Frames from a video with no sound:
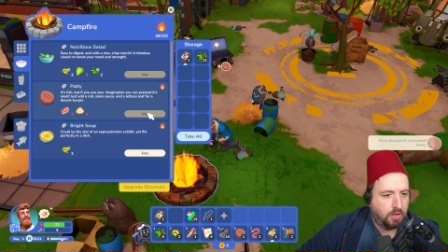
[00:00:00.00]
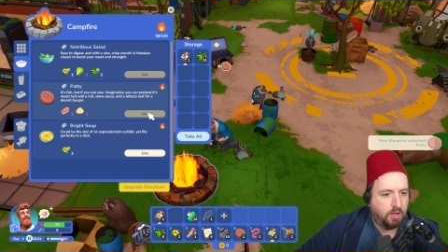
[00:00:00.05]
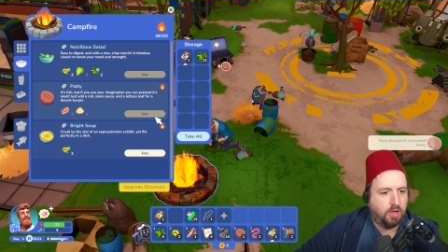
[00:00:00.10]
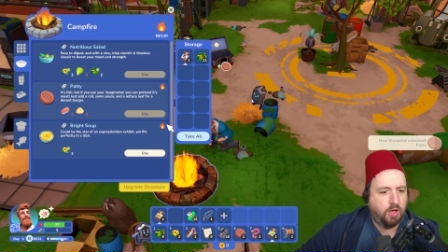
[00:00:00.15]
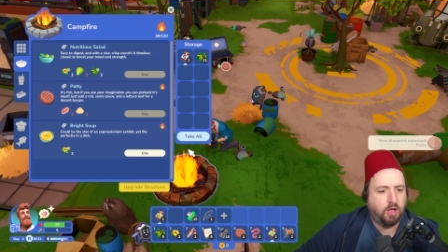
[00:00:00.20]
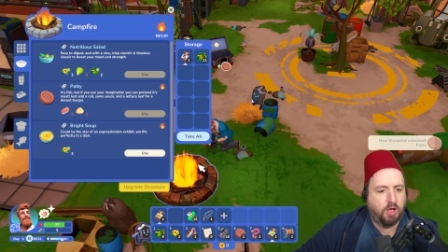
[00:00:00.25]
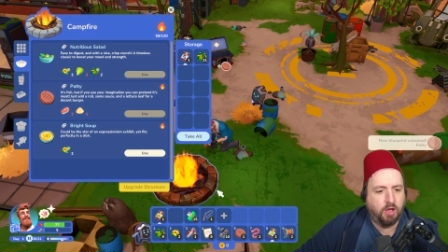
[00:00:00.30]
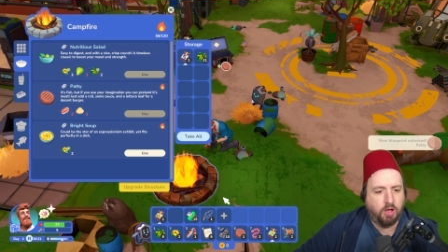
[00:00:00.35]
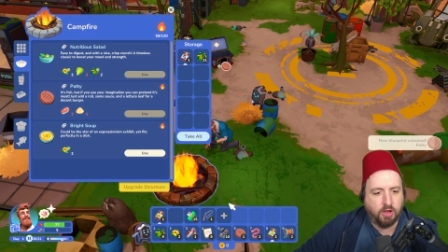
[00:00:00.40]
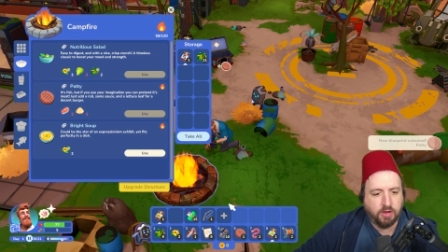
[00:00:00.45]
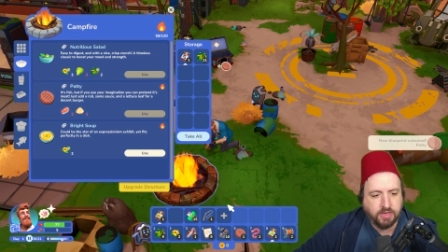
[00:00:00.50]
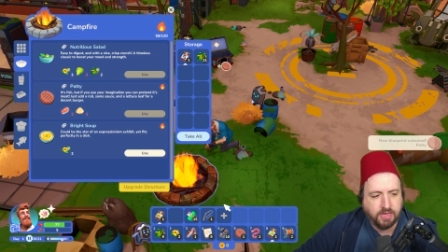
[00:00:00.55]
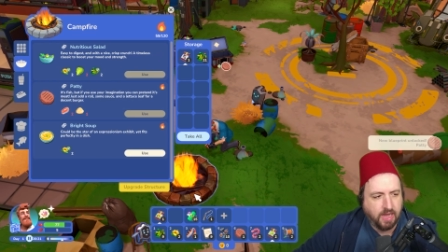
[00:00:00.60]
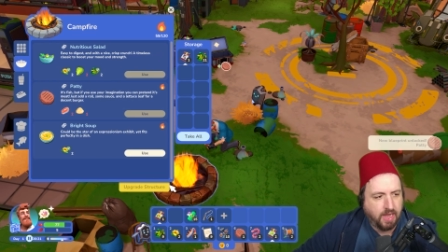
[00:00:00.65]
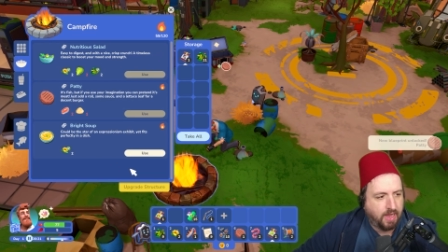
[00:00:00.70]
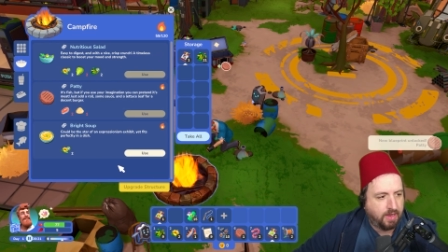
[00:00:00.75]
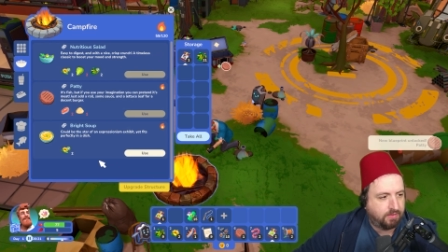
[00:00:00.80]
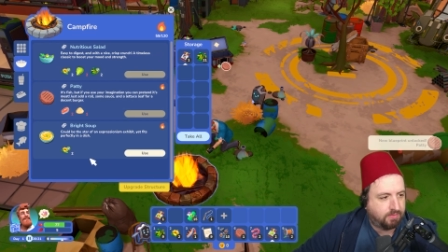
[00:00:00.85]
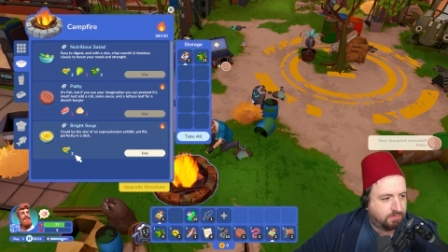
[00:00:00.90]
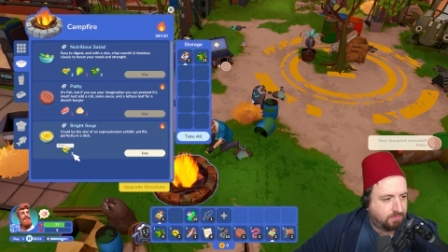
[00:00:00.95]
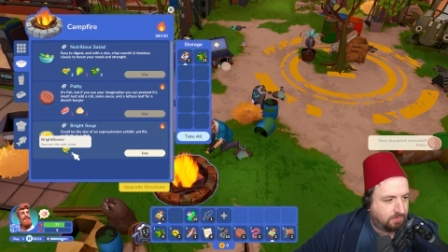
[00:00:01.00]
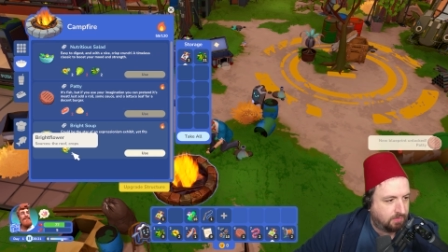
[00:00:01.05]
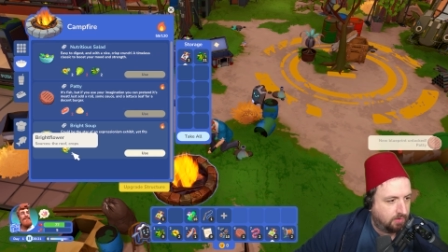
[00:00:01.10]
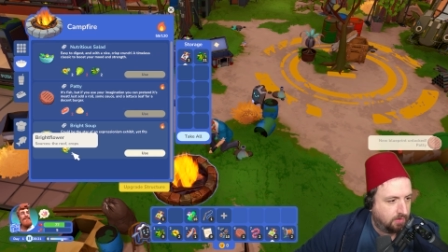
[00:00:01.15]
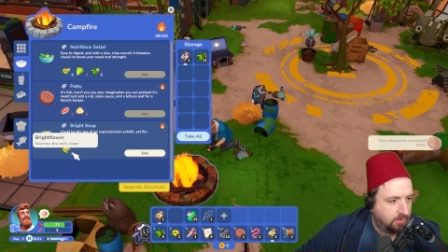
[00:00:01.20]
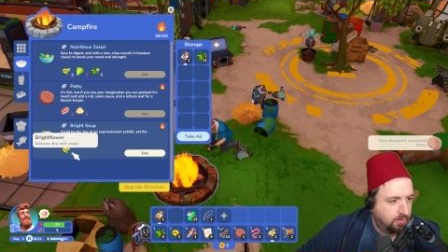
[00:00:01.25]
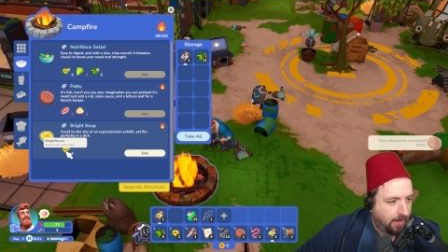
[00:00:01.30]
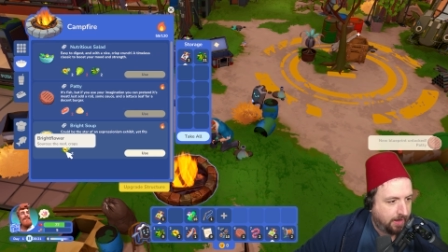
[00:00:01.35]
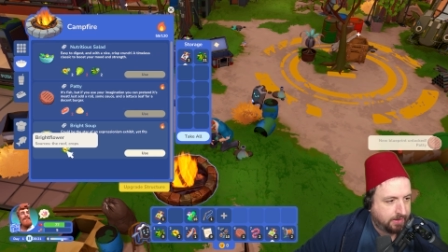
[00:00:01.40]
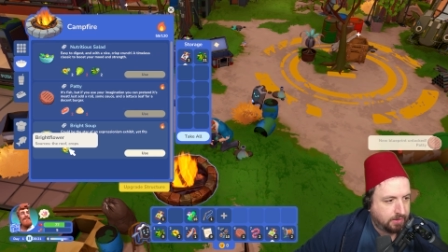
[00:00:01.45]
Oh yes.
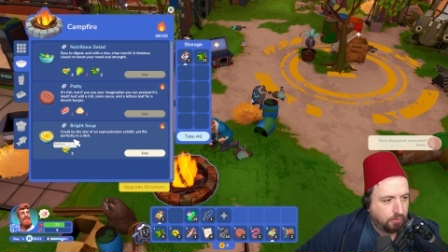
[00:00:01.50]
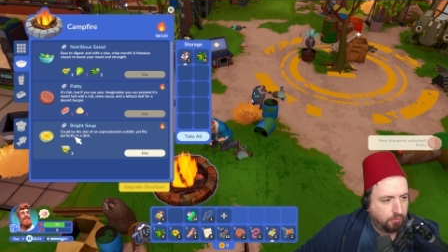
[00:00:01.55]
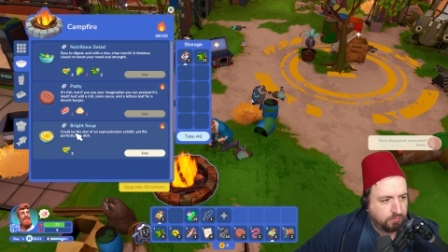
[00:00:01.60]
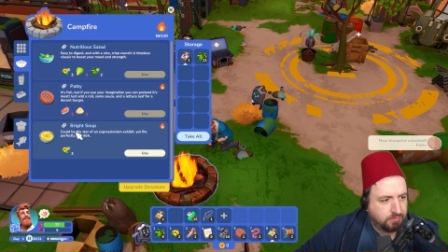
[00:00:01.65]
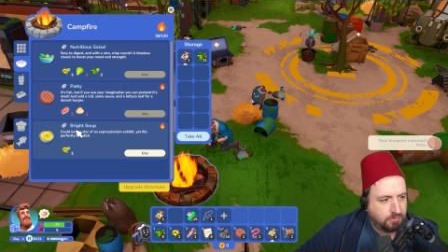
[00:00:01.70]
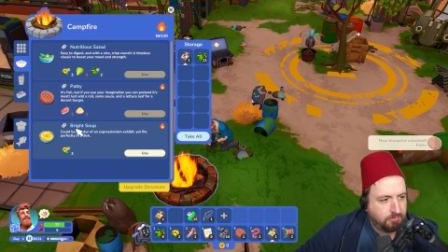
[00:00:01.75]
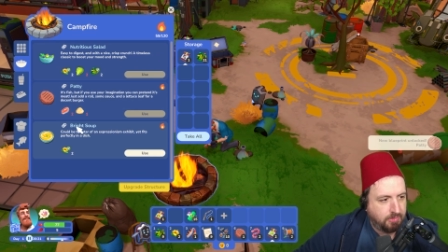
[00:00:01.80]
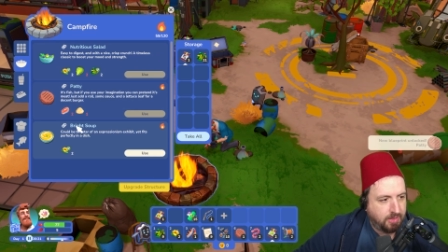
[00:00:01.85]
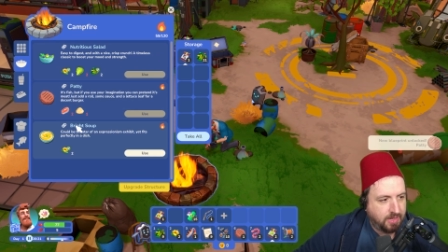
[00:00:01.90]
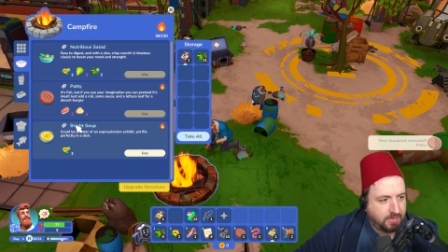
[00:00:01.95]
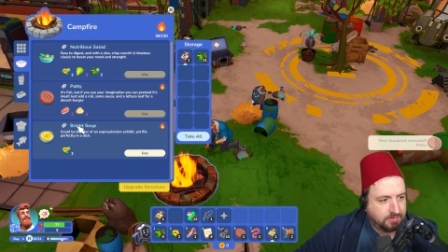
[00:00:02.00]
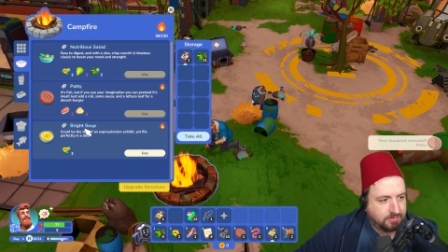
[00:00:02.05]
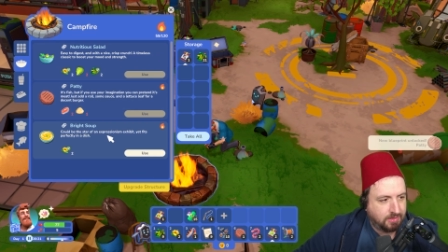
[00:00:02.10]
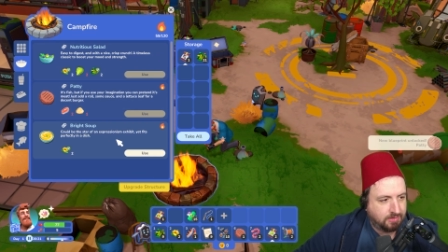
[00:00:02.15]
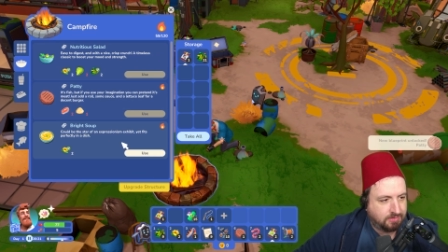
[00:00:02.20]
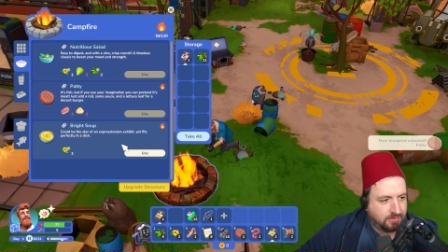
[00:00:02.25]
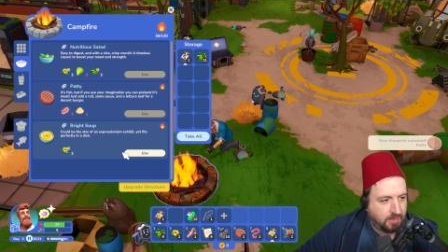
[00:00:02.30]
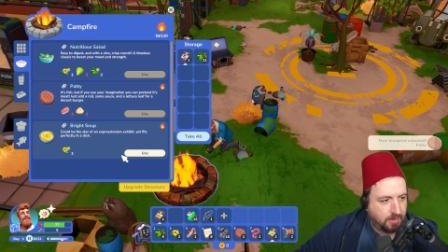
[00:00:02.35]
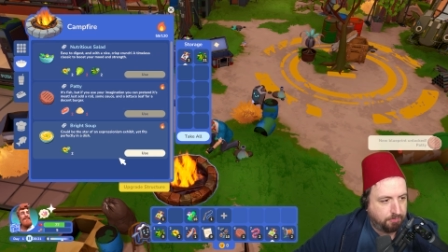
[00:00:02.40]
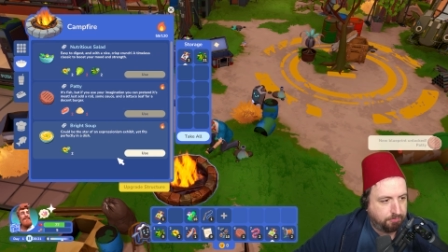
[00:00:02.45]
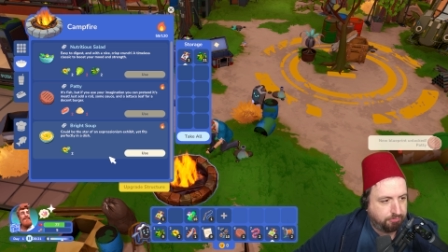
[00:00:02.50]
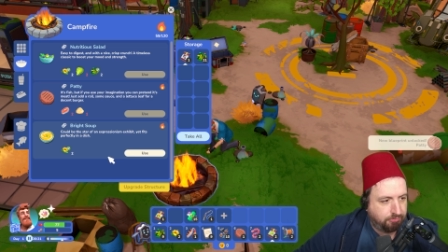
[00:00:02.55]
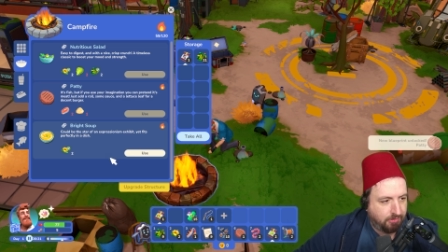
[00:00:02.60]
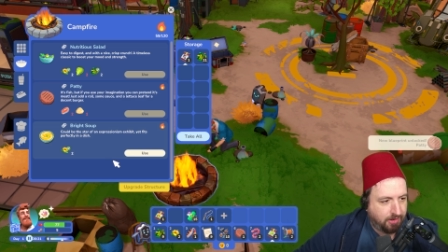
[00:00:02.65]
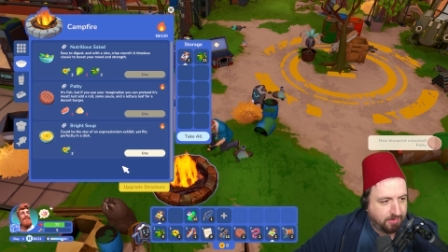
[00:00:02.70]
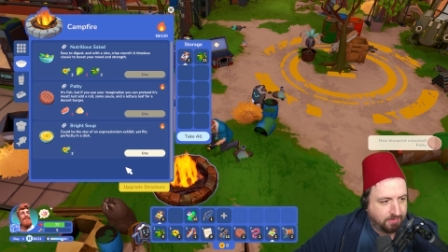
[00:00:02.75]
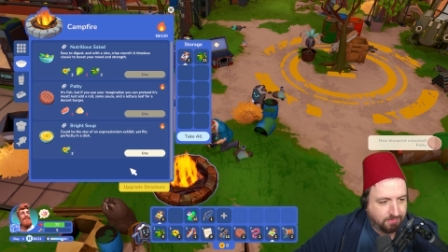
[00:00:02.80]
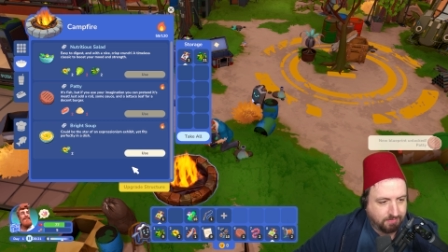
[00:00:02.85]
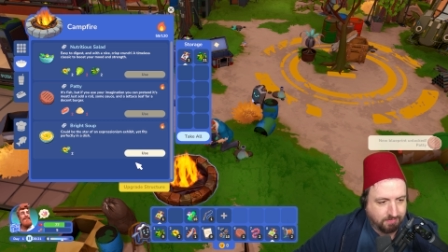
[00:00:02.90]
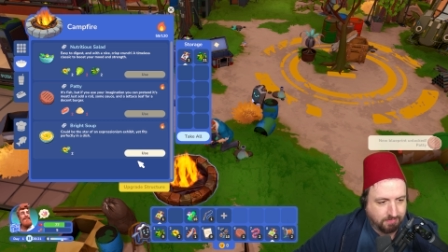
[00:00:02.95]
I can also make this
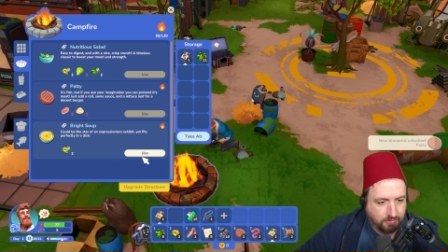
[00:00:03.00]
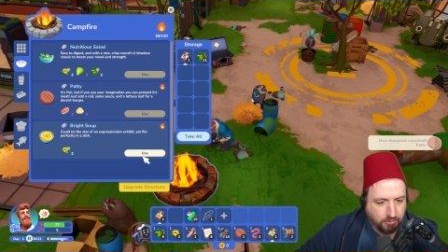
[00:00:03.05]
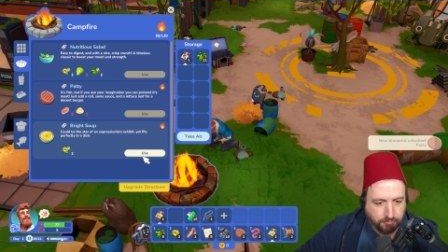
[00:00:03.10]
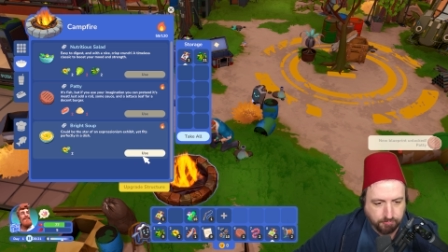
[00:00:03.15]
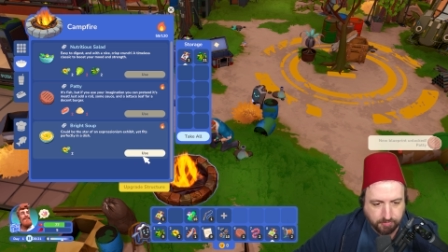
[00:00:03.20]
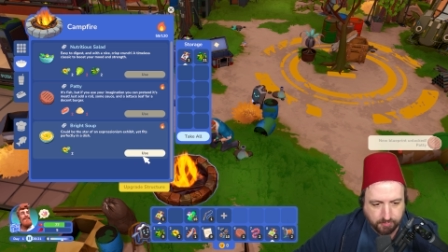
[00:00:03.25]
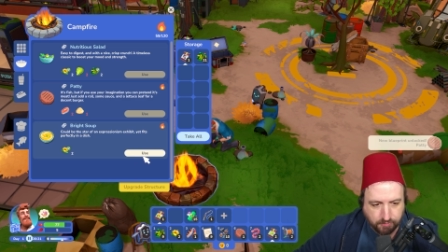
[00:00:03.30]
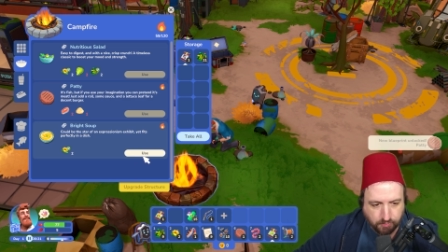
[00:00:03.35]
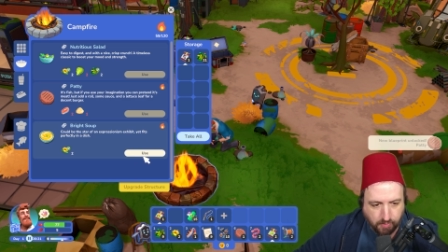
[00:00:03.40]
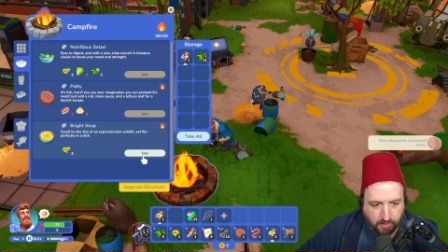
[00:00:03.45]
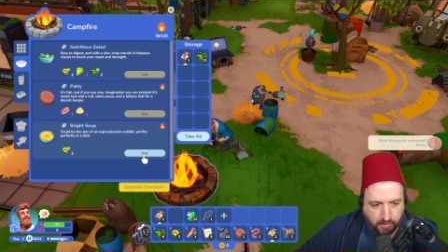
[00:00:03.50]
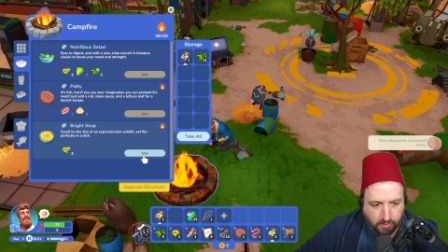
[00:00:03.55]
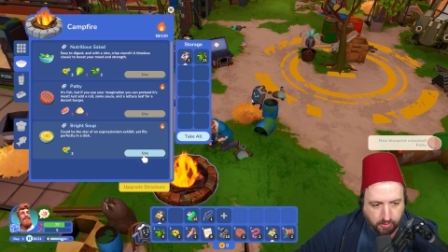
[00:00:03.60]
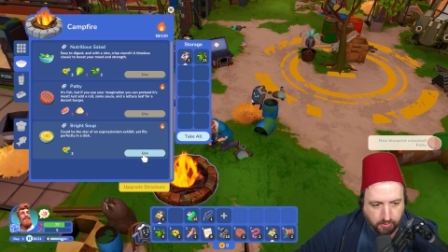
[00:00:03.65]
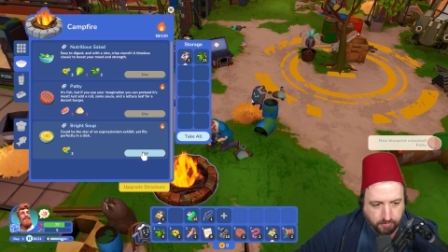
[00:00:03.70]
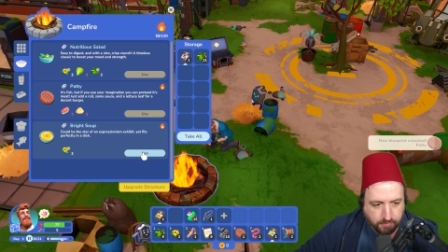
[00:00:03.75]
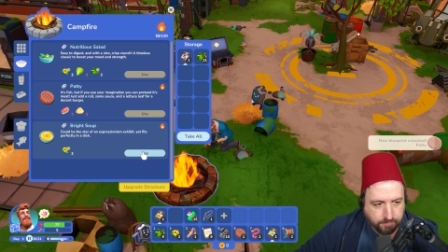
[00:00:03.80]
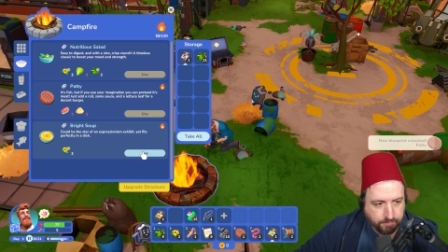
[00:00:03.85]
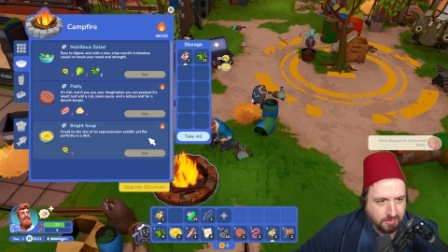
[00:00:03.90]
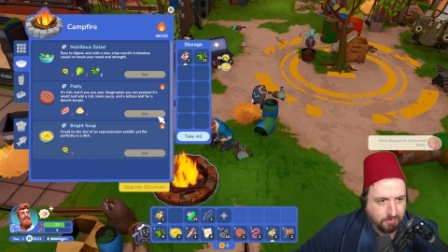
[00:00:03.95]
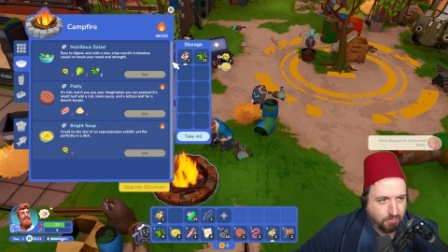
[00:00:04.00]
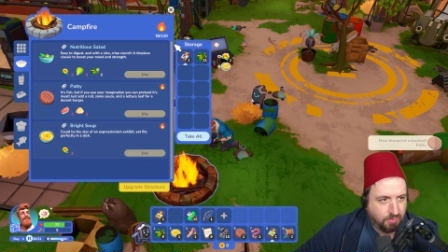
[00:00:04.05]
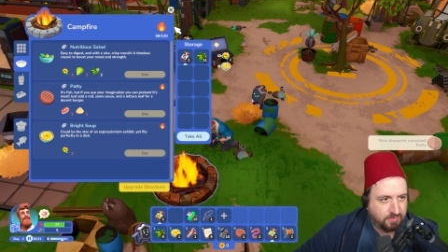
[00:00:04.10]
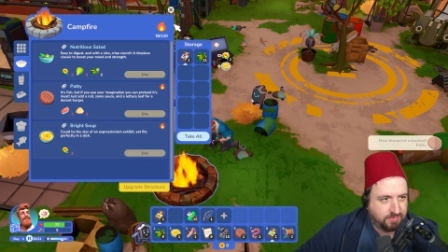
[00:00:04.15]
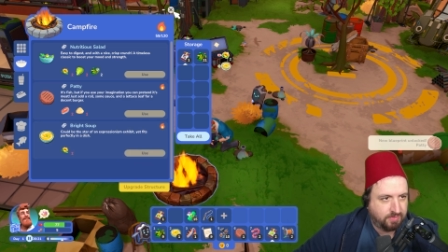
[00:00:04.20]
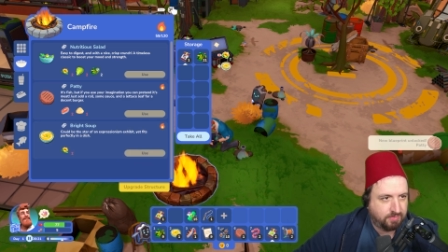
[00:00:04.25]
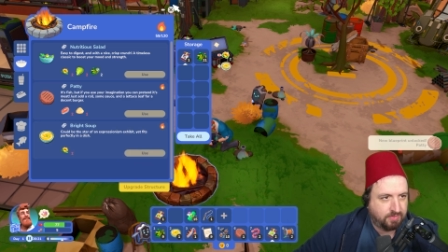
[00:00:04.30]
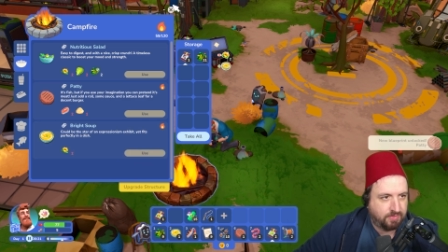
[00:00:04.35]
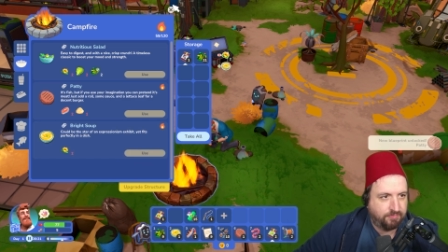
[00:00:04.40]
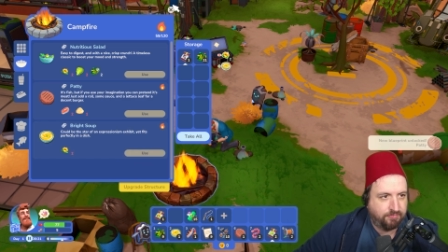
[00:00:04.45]
bright soup as well. I want
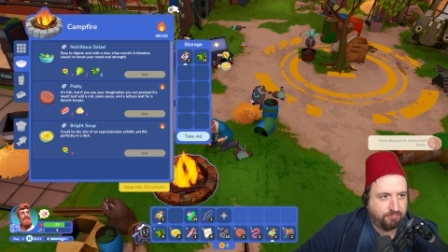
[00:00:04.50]
some